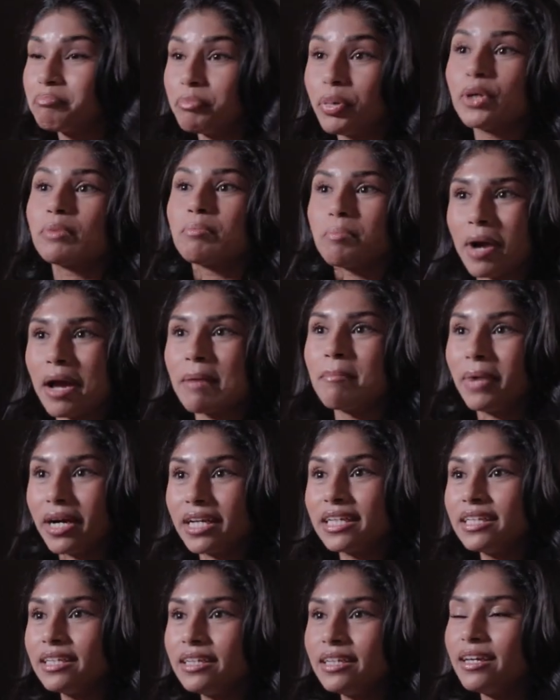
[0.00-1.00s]
put my
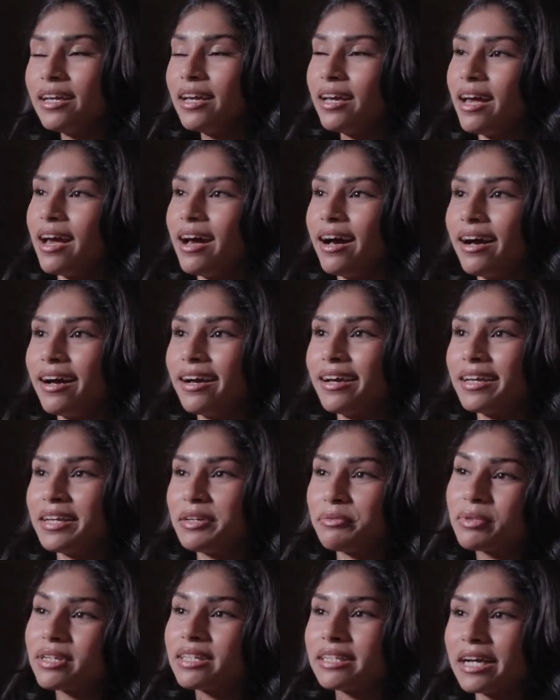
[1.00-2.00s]
money,
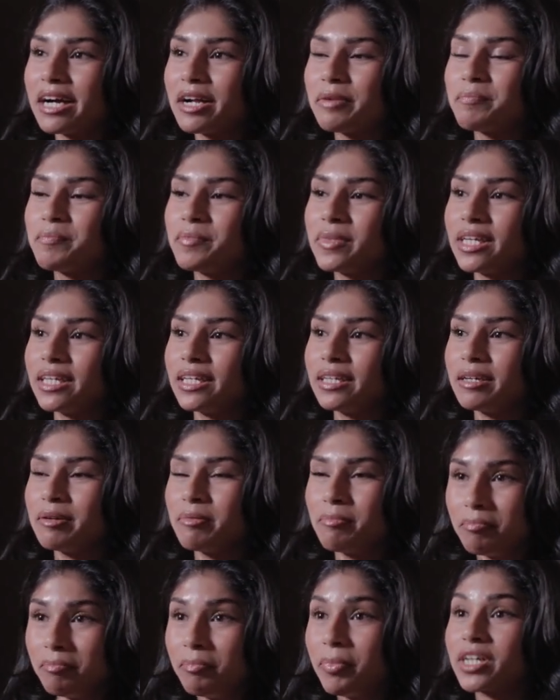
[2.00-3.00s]
it really helped me
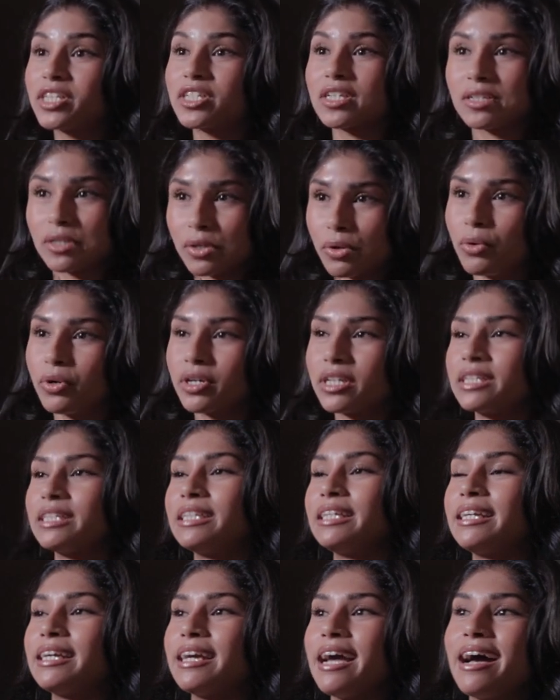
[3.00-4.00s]
budget
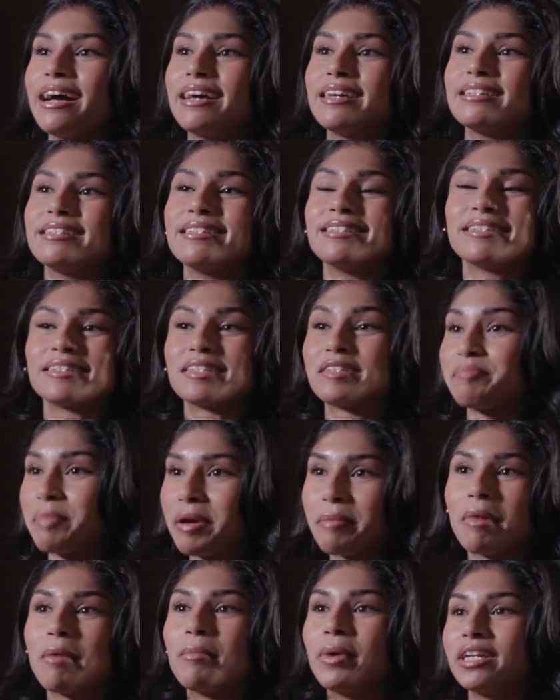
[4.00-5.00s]
accordingly and
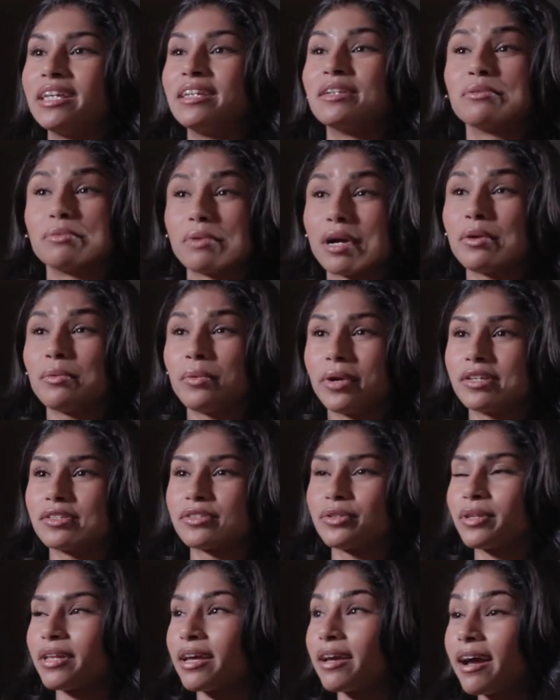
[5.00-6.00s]
spend my money in the right way
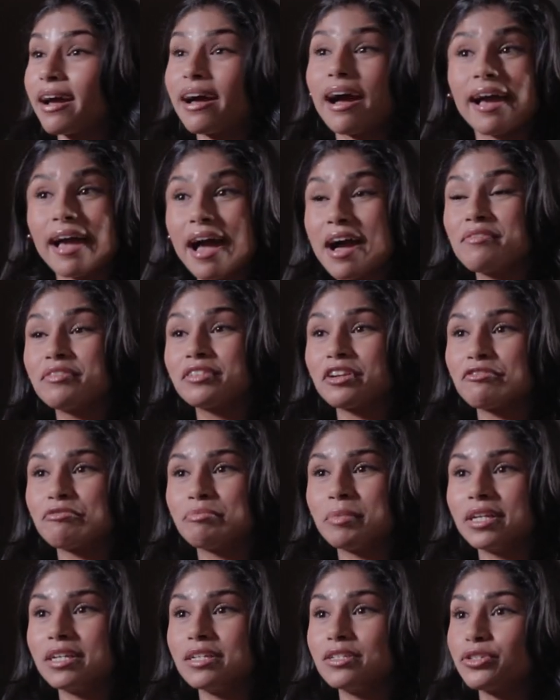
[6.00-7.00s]
so that I have enough
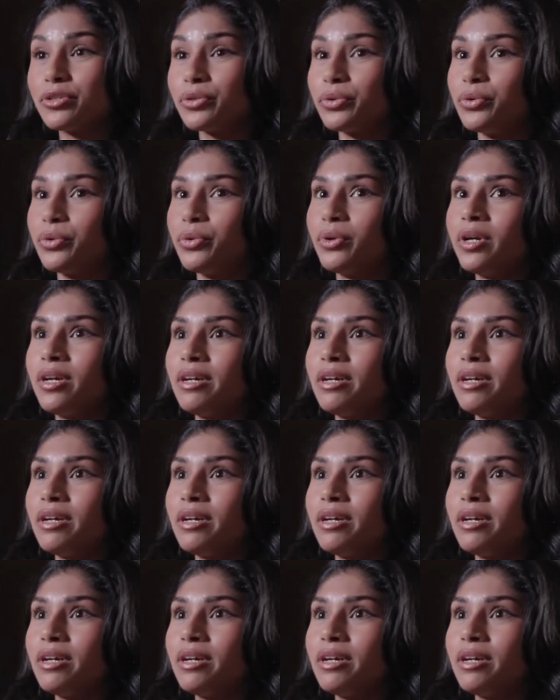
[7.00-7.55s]
money to